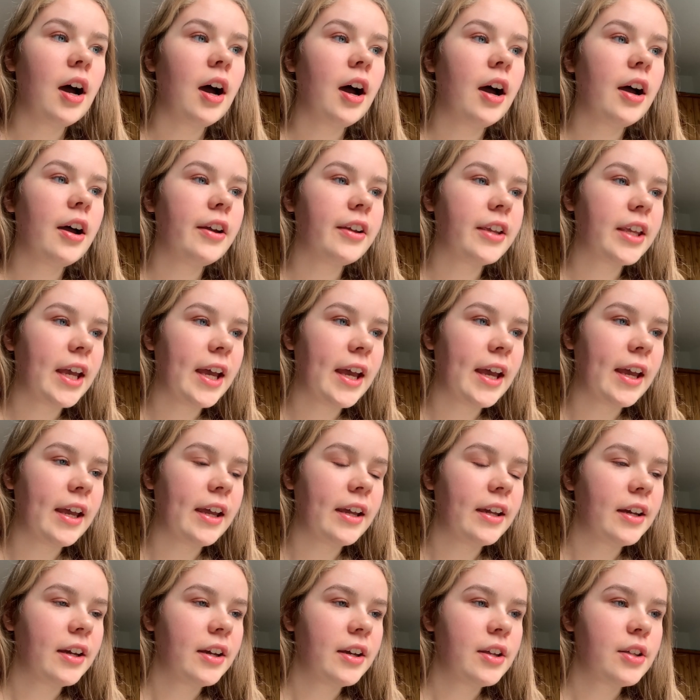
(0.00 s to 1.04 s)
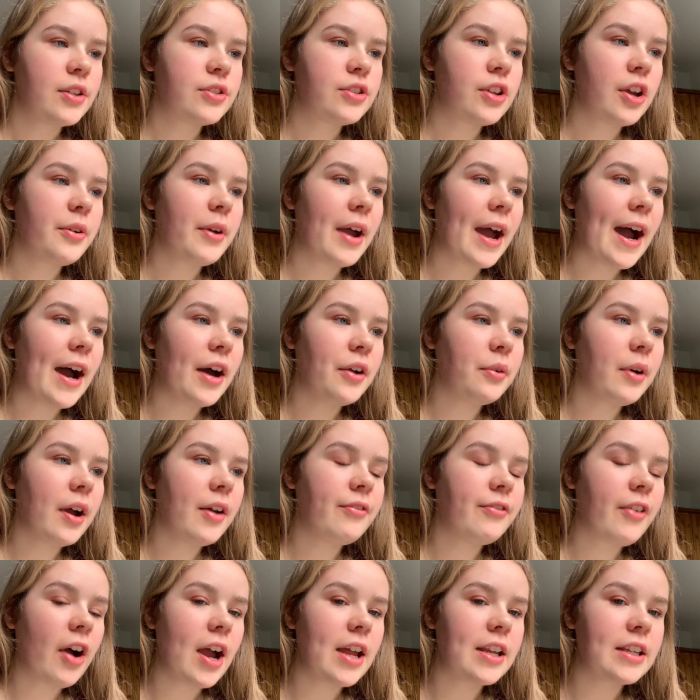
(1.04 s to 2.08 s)
Okay. So how do I
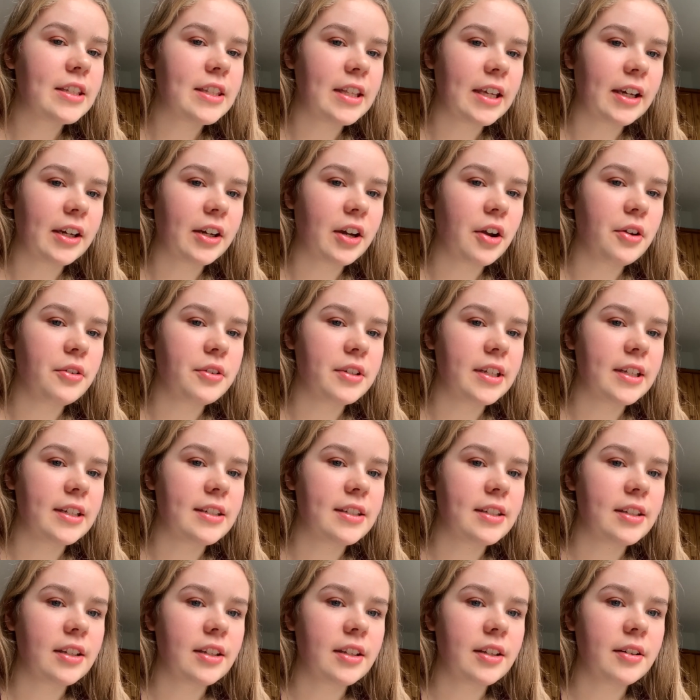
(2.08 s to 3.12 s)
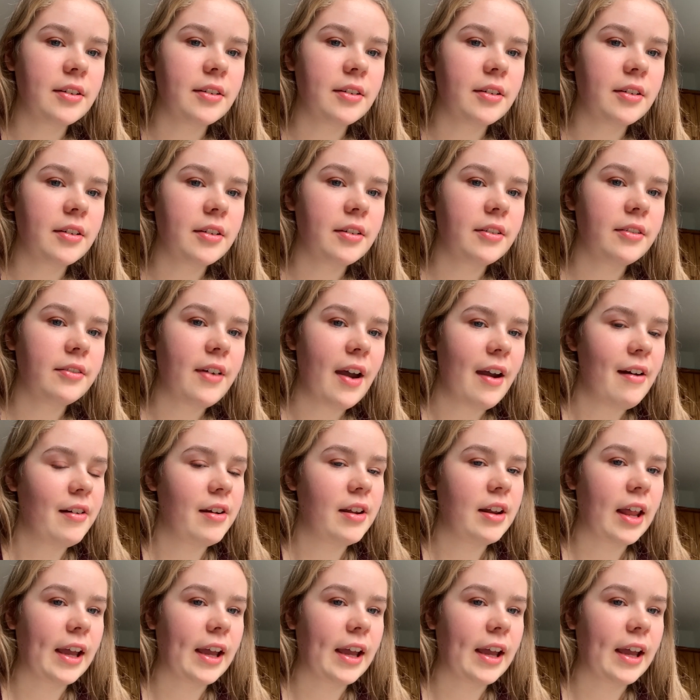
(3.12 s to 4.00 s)
find the encoded there?